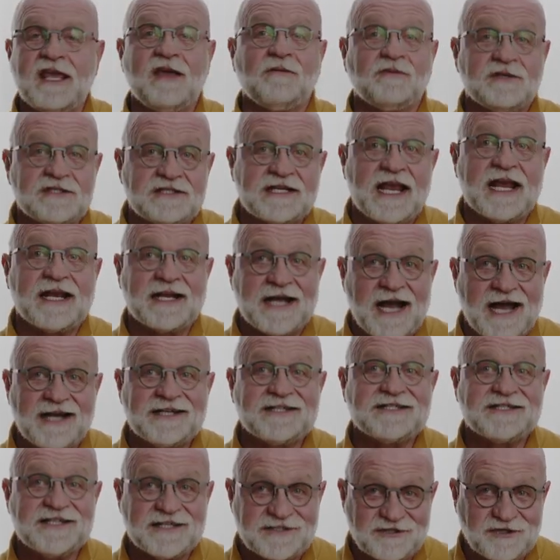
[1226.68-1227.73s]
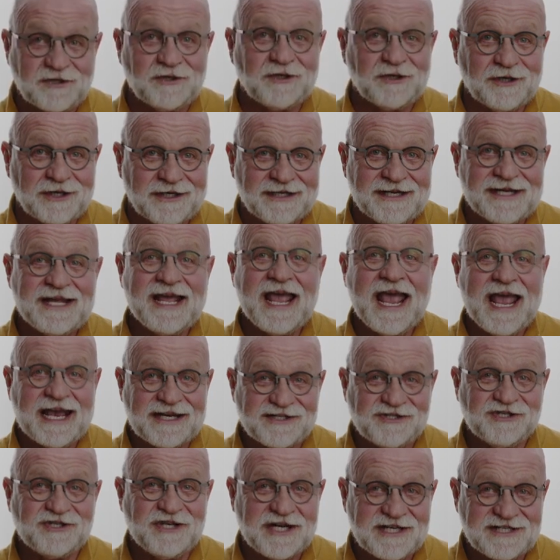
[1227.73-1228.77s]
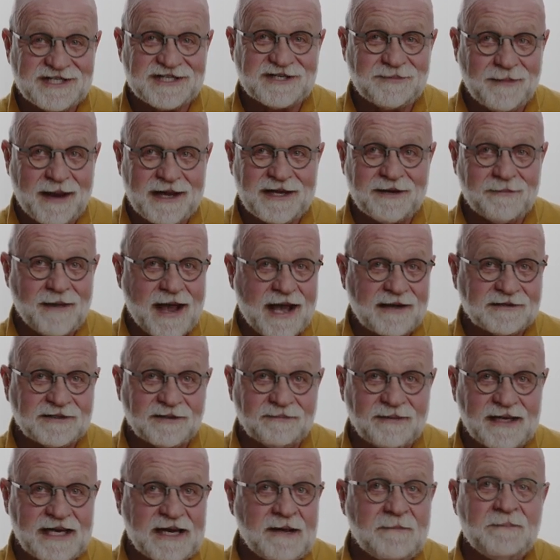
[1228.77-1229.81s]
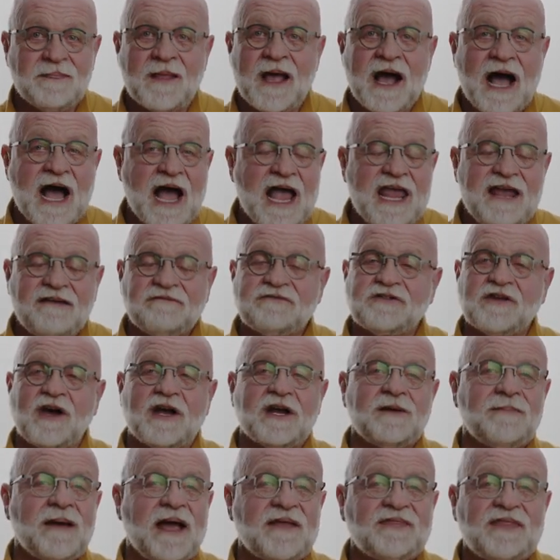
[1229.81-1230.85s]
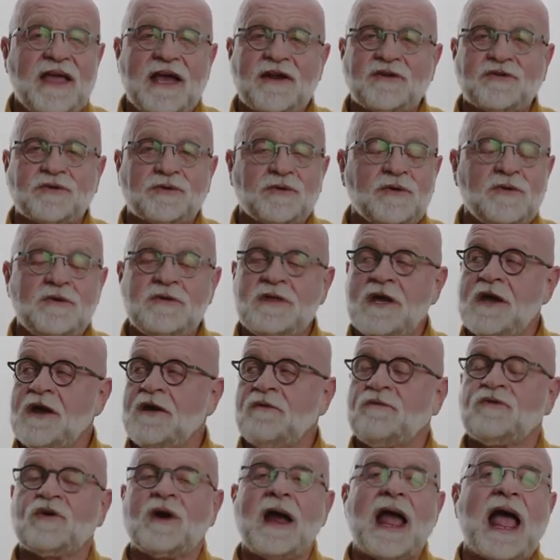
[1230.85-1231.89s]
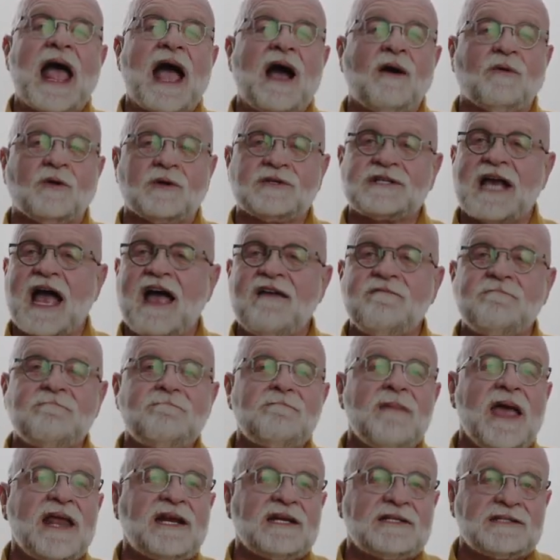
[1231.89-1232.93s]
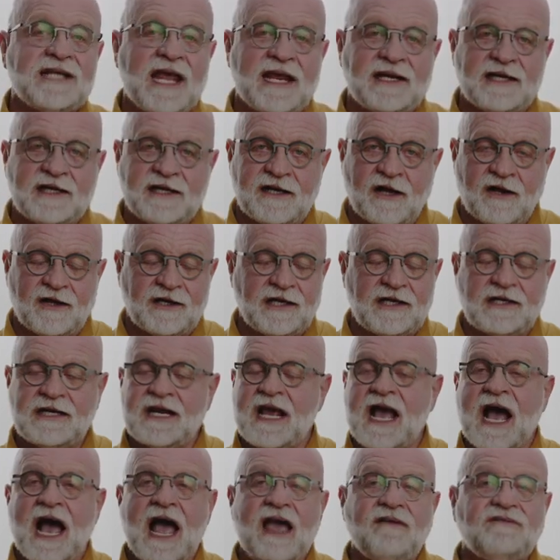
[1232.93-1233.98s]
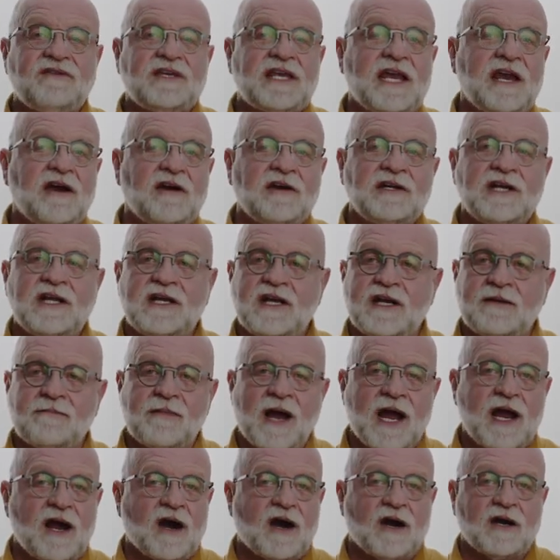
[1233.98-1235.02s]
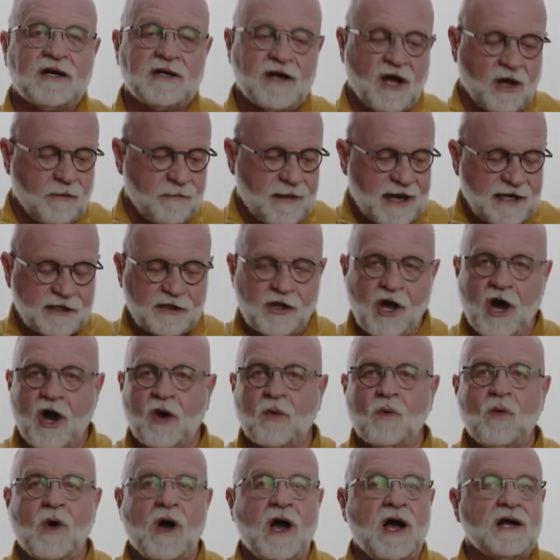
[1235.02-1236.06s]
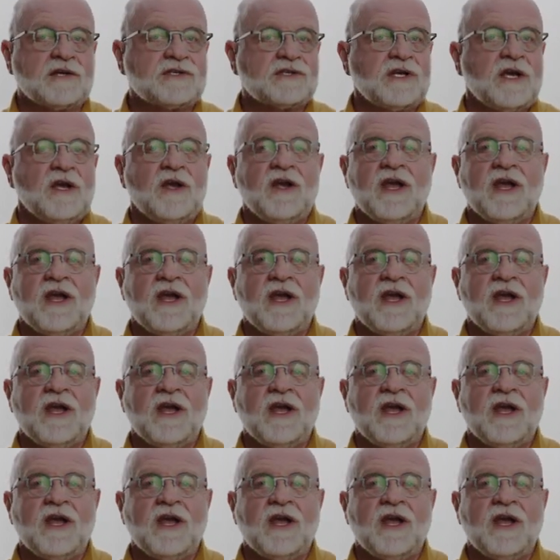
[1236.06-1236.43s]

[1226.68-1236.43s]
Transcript: It would say God is as good as Jesus made him out to be. I have thought about that truth for hours. I've meditated on it. I've carried it in my heart on my long walks